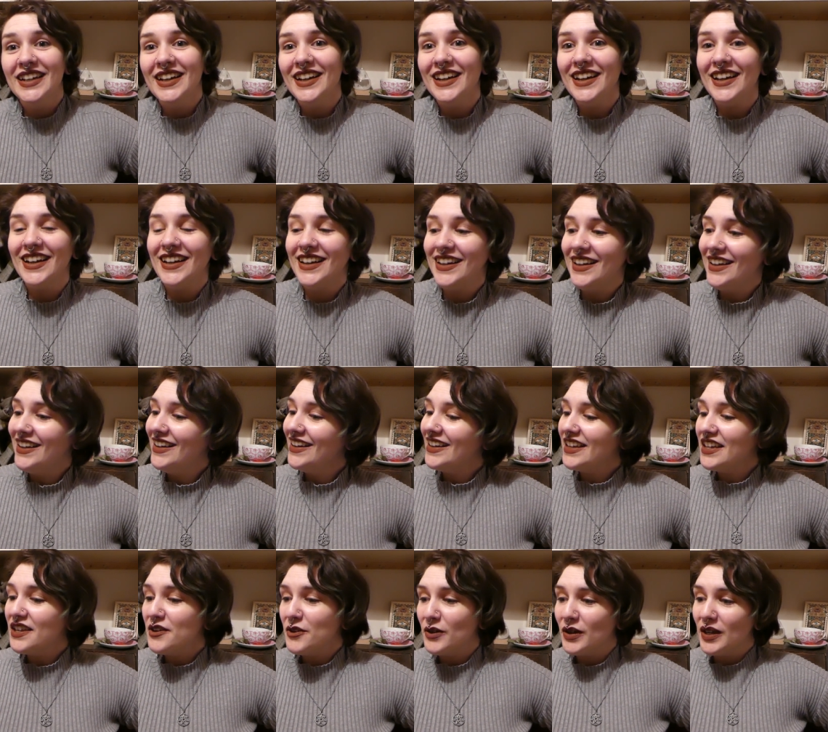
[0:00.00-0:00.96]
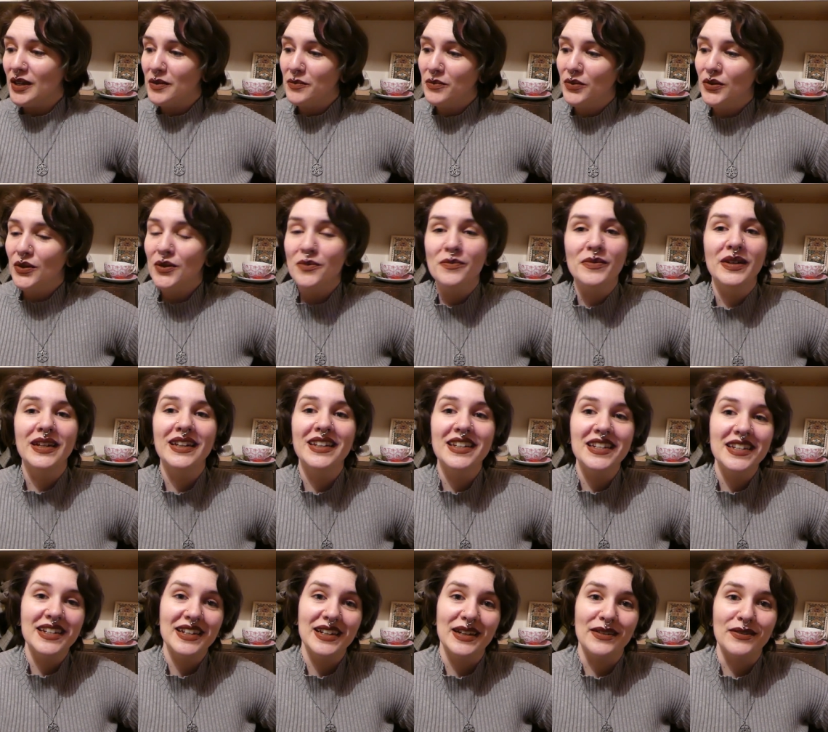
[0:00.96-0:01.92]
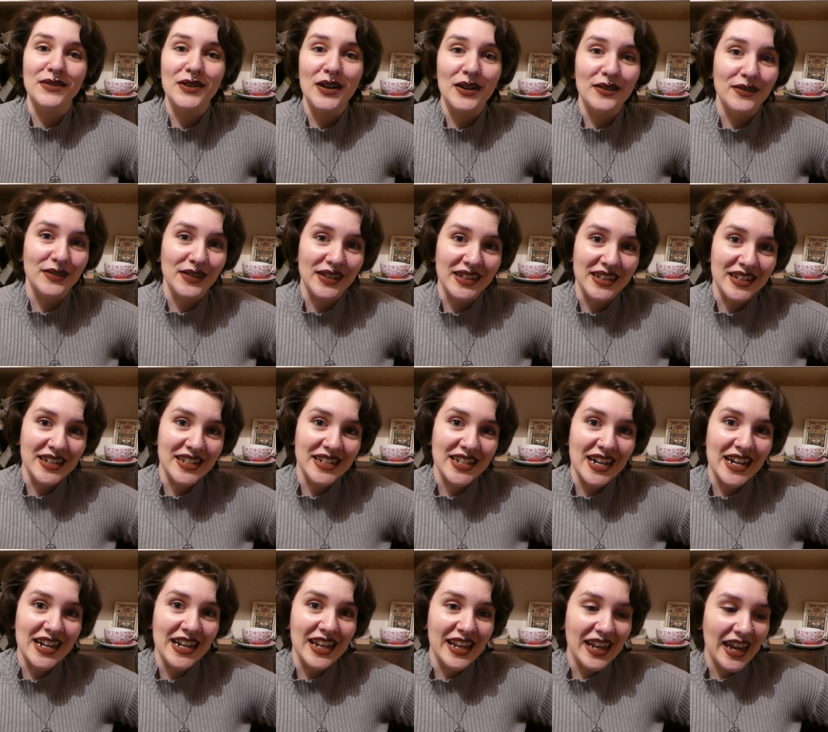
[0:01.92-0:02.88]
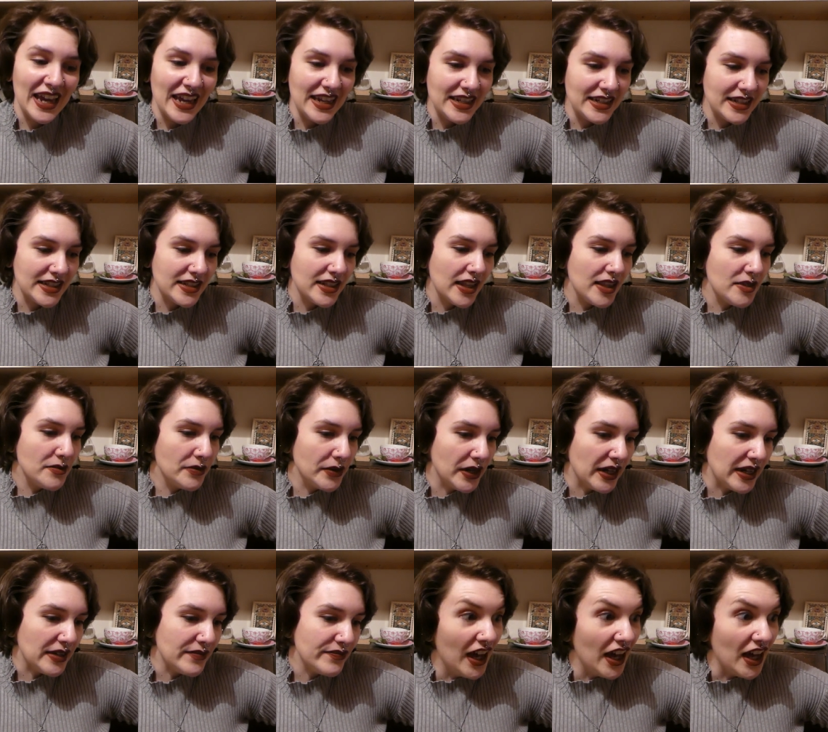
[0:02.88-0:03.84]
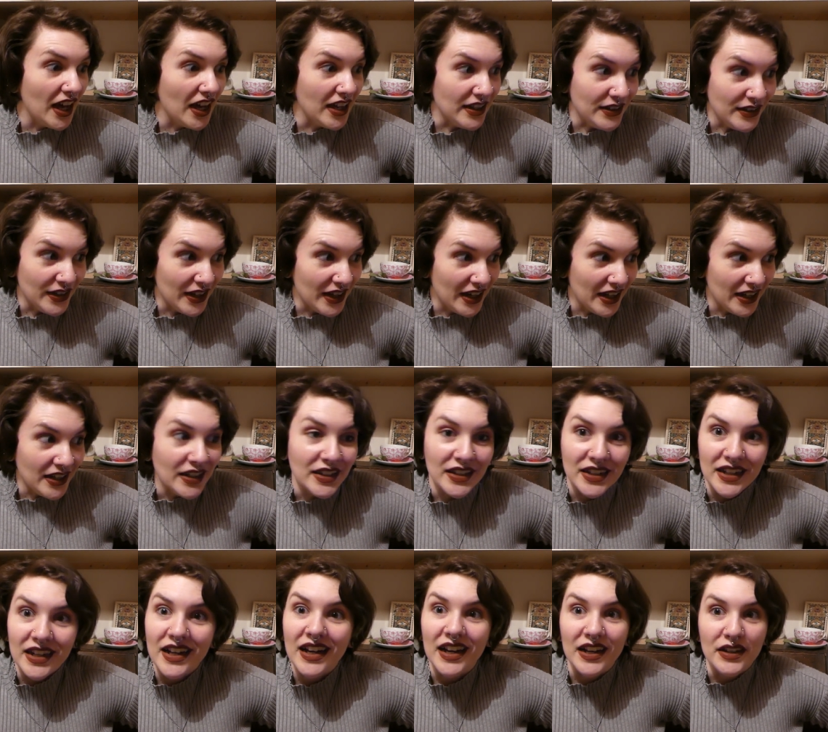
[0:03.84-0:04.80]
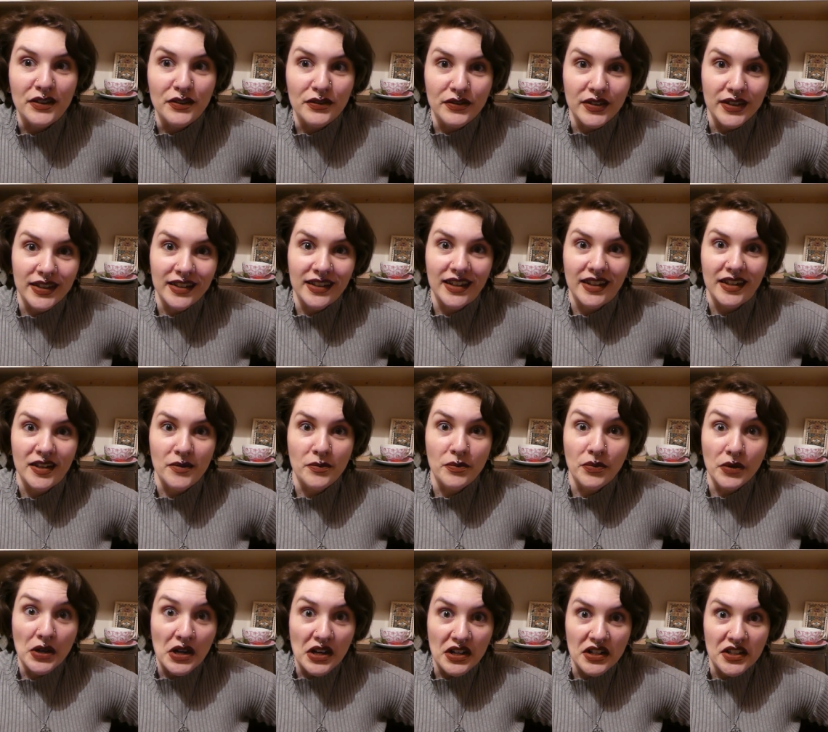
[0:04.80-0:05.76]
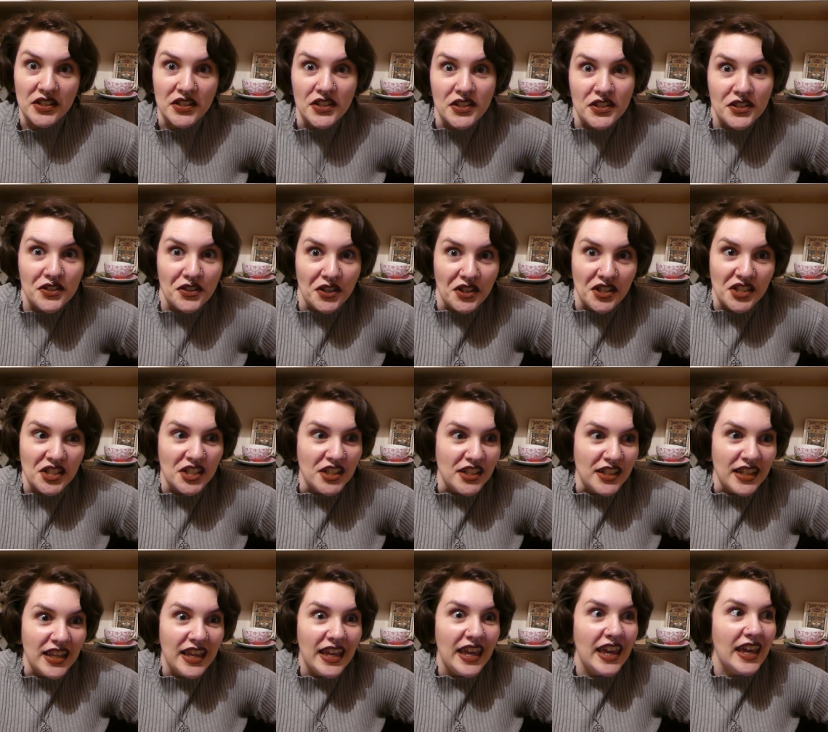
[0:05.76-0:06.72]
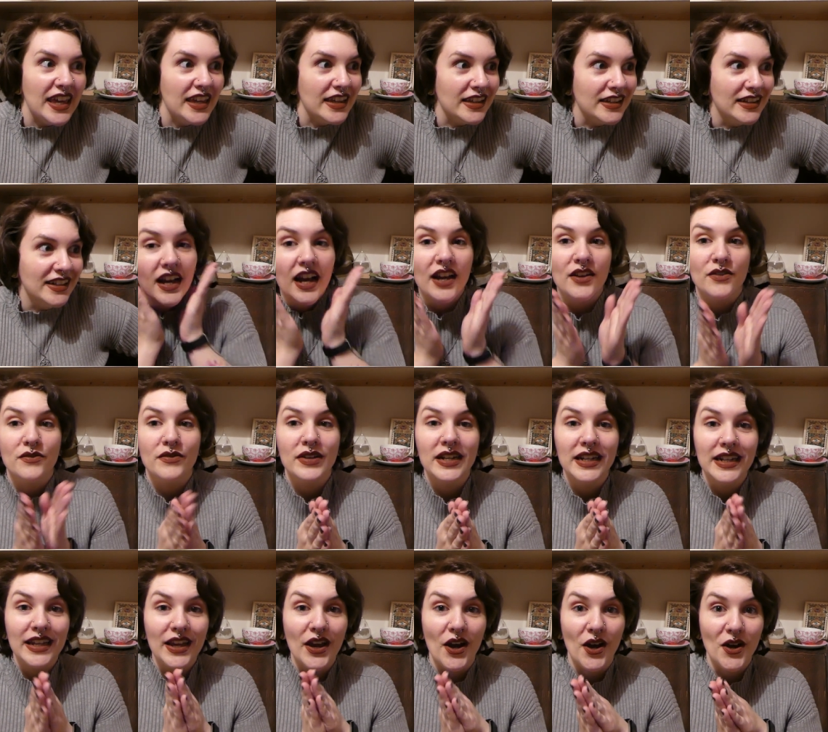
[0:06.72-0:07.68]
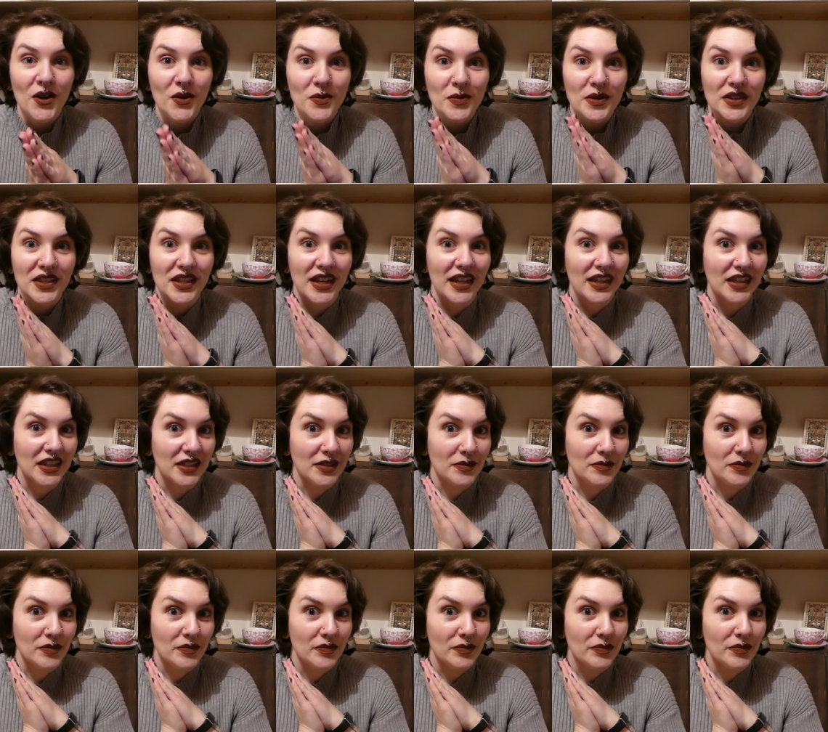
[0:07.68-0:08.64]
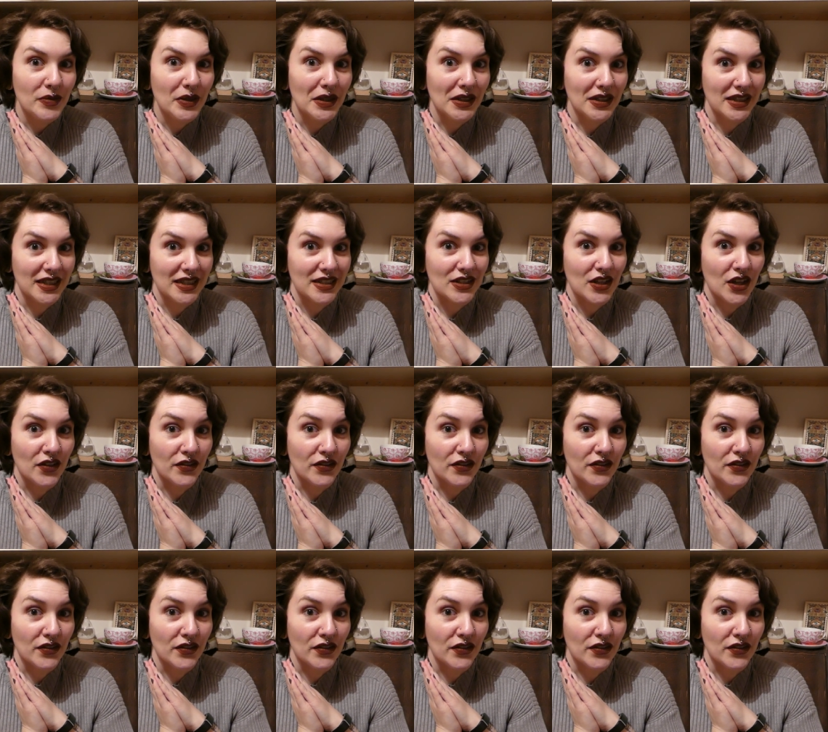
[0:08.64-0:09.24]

uh, he, he brought me a decaf coffee and a tiny cake to celebrate. I, I, I feel like a bra construction king. I really hoped that I could pull this off,